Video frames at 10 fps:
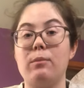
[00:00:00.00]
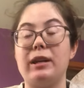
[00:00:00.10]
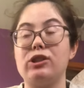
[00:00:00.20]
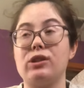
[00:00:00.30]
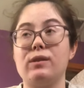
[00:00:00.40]

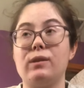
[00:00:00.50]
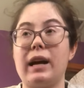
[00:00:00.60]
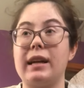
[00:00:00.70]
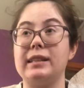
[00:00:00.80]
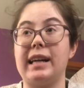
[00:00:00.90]
Make sure you
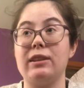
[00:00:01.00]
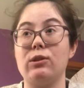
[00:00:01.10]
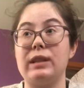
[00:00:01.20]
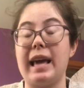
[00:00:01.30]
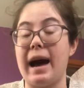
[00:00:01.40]
kind of
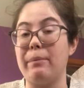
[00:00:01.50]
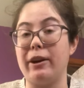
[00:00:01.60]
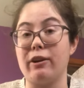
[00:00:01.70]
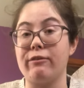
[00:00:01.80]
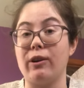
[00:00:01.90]
download the app on
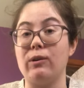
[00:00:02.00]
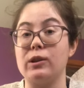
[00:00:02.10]
your phone.